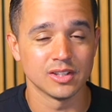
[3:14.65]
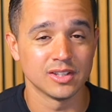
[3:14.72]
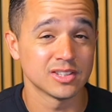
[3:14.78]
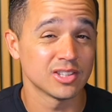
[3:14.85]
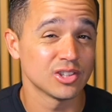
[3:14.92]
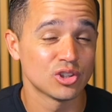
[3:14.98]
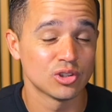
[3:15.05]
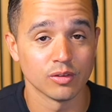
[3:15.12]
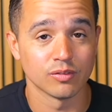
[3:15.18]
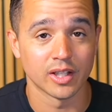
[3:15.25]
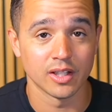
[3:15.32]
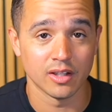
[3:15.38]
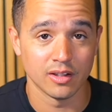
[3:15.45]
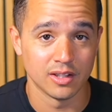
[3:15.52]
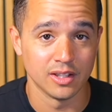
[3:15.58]
This is
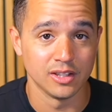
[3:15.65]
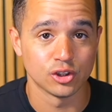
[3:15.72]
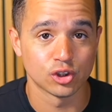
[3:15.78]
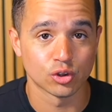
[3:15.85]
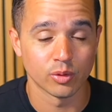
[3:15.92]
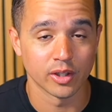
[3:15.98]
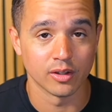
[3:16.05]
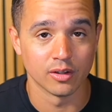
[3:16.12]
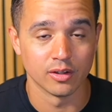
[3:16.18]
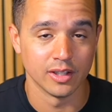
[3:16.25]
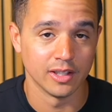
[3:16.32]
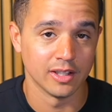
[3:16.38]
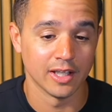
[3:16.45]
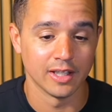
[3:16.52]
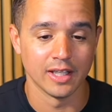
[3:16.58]
like the trigger
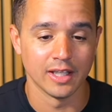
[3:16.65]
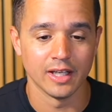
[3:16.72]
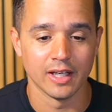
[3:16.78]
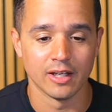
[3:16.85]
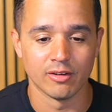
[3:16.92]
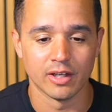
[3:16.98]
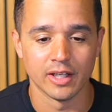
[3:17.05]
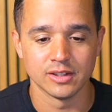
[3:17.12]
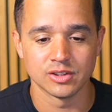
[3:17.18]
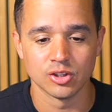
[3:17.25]
in N8N, right?